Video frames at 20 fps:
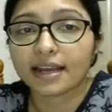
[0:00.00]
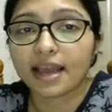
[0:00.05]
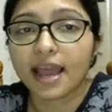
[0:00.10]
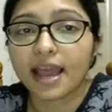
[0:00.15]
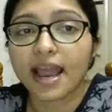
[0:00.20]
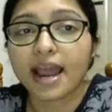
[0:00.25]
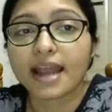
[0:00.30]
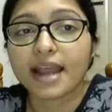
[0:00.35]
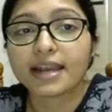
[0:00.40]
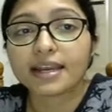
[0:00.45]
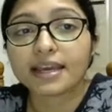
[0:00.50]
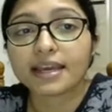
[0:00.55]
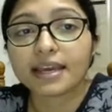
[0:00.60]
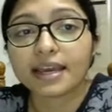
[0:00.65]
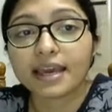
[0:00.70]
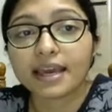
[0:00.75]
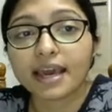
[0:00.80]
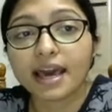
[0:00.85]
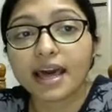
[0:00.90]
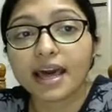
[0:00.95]
and
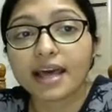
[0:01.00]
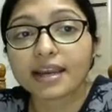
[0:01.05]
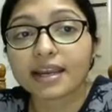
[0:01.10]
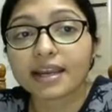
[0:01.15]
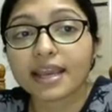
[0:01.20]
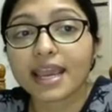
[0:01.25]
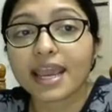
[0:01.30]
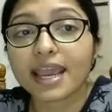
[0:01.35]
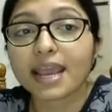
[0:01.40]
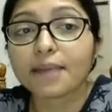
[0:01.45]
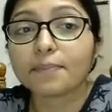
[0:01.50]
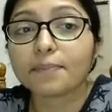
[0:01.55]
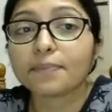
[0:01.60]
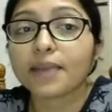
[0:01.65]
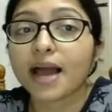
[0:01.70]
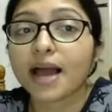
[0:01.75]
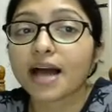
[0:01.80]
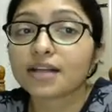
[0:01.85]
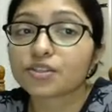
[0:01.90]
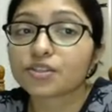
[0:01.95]
here A
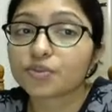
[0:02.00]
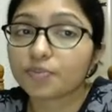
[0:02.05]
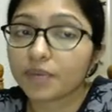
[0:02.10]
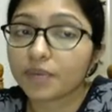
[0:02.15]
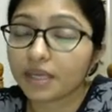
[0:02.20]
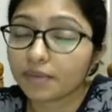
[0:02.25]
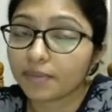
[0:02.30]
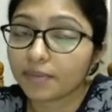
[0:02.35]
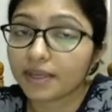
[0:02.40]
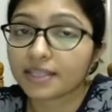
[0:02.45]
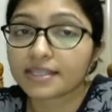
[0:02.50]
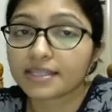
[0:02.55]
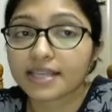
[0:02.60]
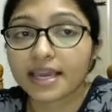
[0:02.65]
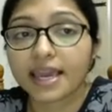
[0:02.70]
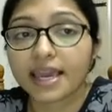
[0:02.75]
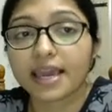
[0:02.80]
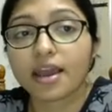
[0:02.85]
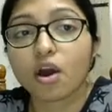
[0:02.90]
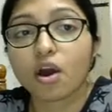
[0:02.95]
plus B means
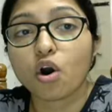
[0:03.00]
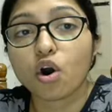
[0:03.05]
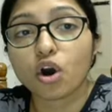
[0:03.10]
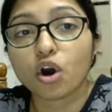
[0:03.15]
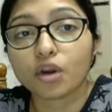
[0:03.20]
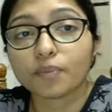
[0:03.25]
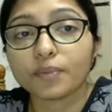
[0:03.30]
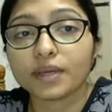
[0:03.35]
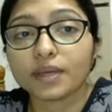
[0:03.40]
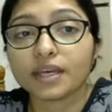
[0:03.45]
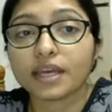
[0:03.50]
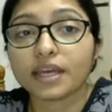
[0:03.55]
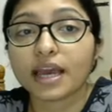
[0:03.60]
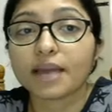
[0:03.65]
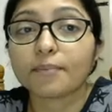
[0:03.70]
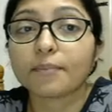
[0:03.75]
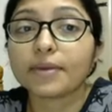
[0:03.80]
A or B,